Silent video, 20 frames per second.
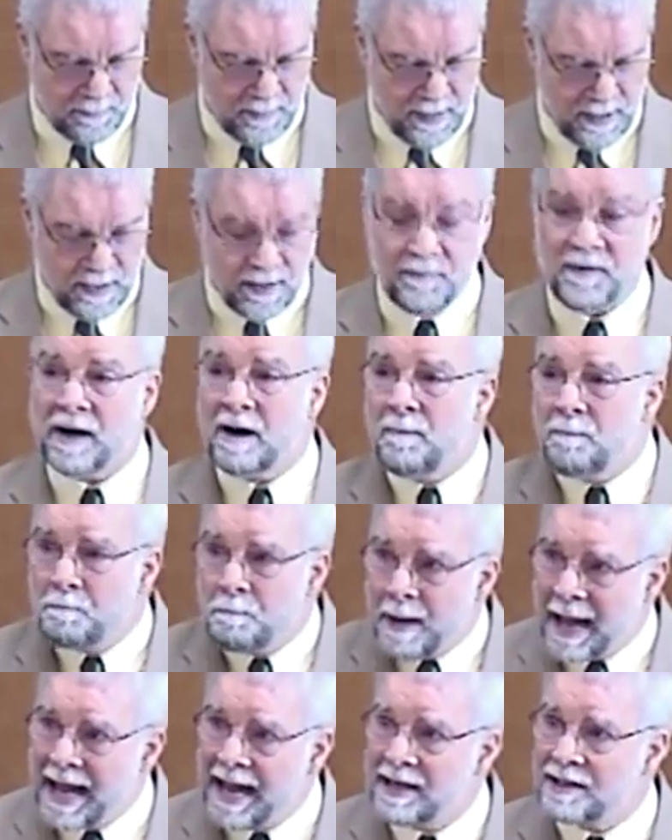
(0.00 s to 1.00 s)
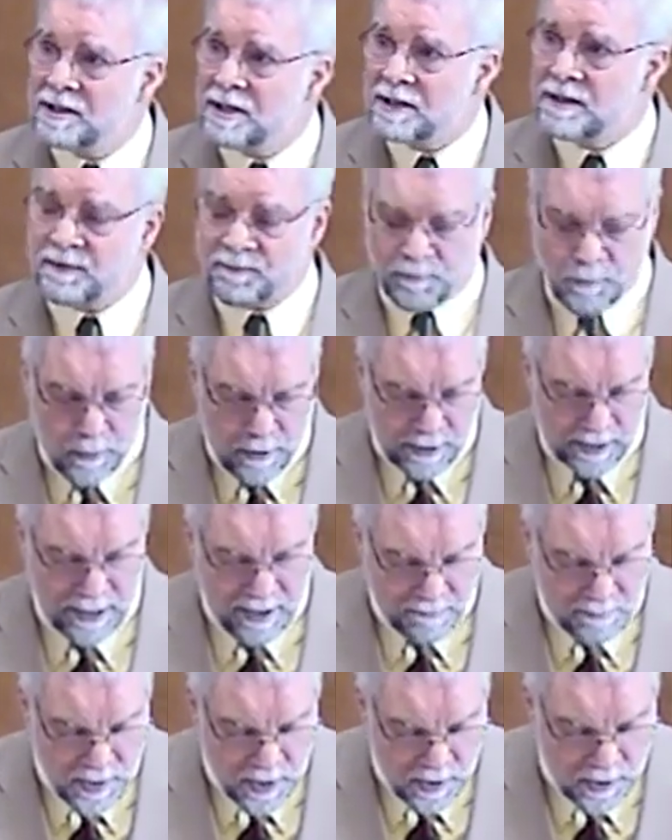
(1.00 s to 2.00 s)
The very basis for
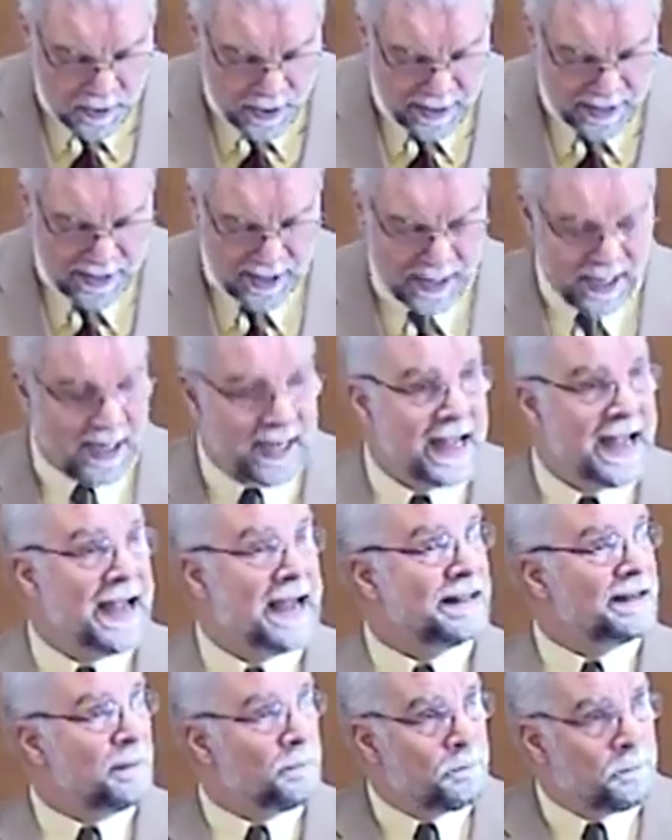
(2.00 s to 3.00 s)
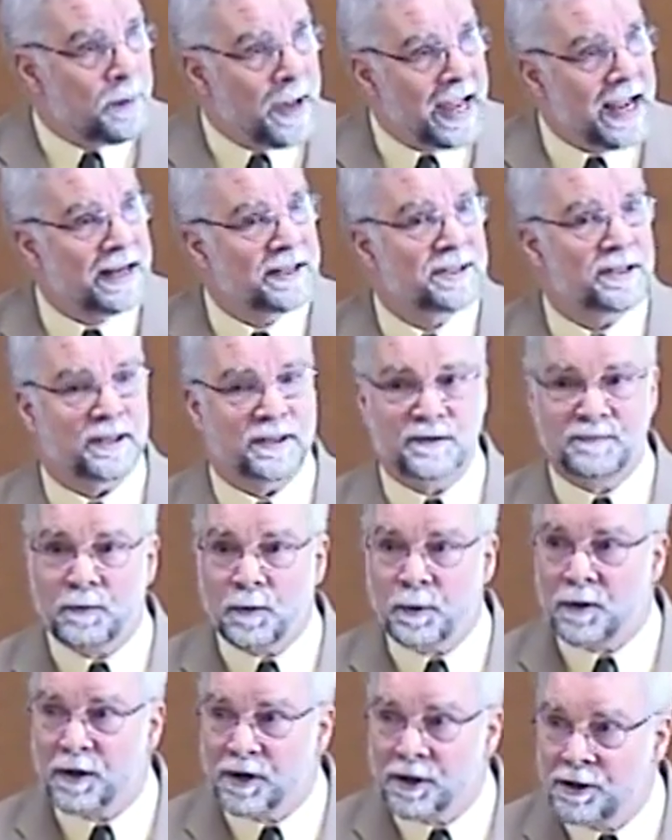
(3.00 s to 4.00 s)
community and the basis
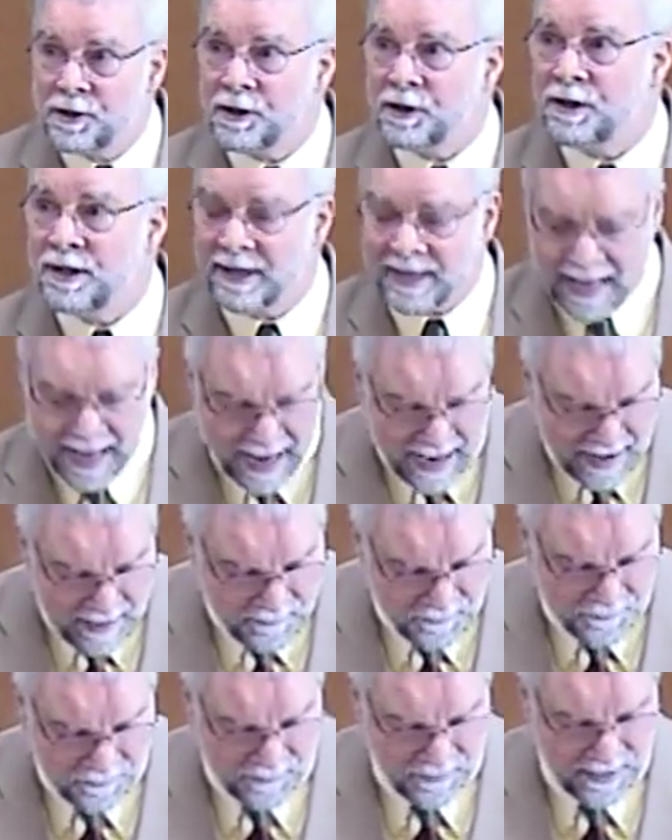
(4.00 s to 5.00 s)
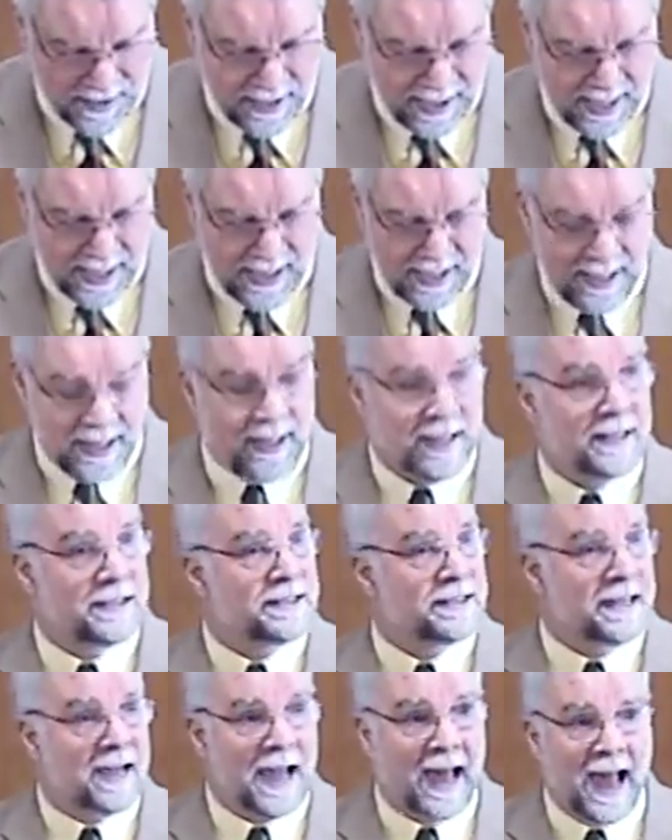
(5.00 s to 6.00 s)
for the good life is
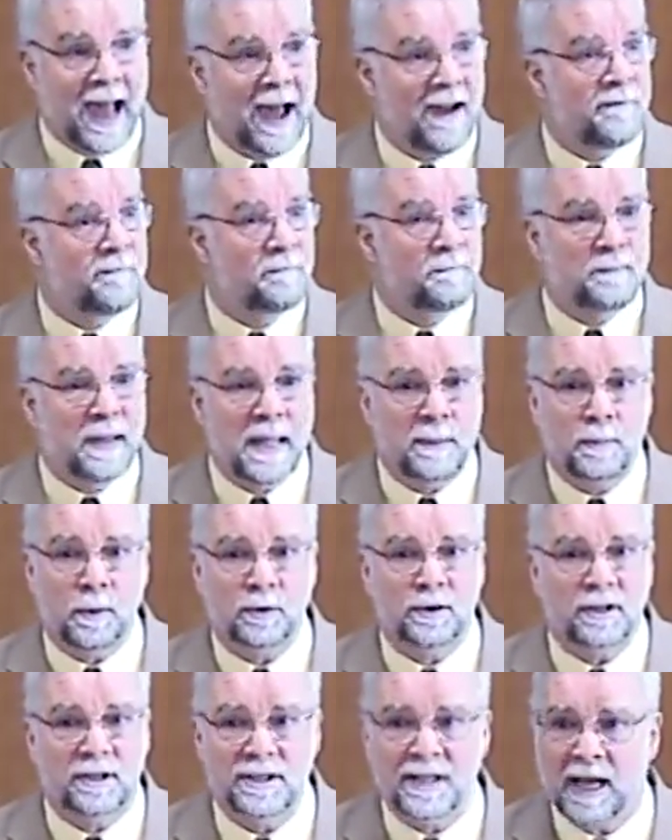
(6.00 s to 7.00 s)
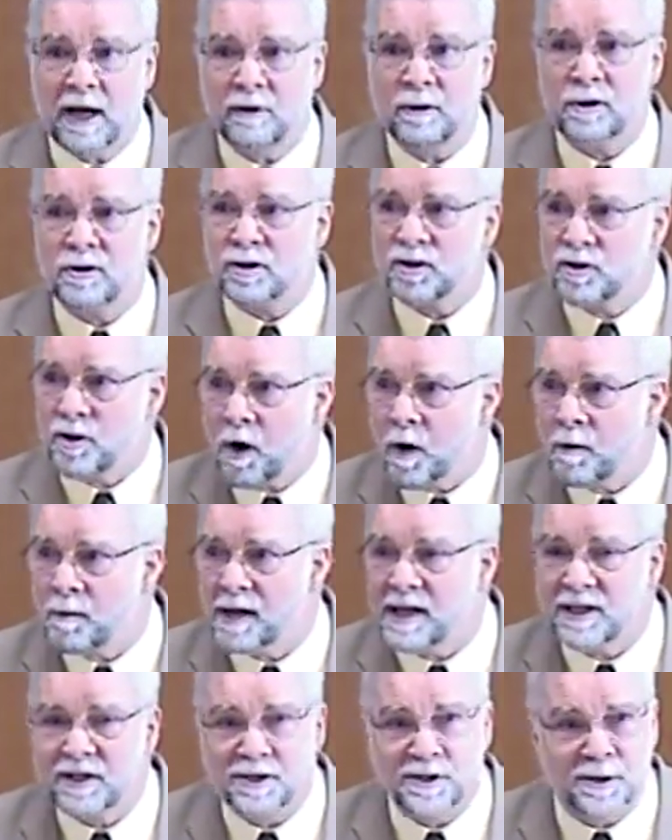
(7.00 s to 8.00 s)
to have people to tell your
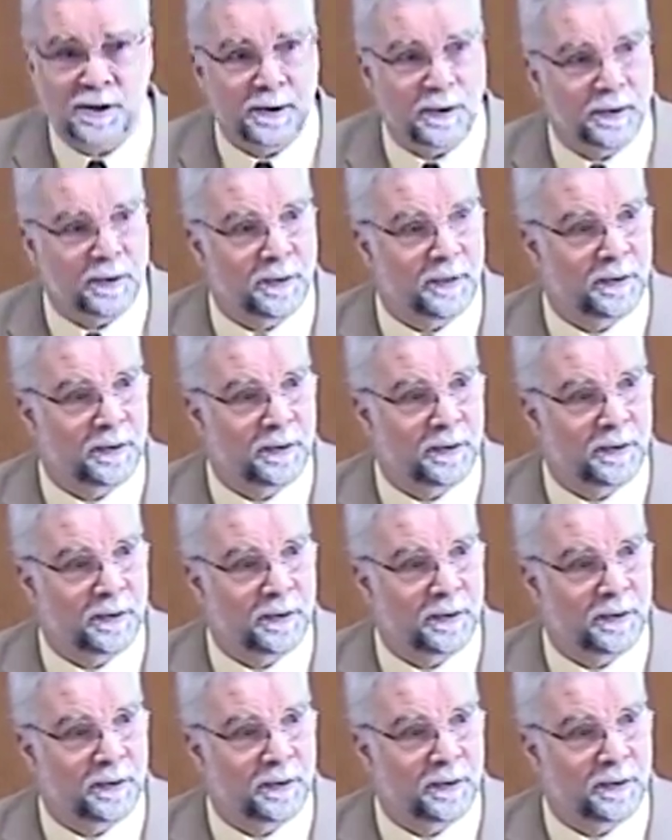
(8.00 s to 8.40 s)
stories to.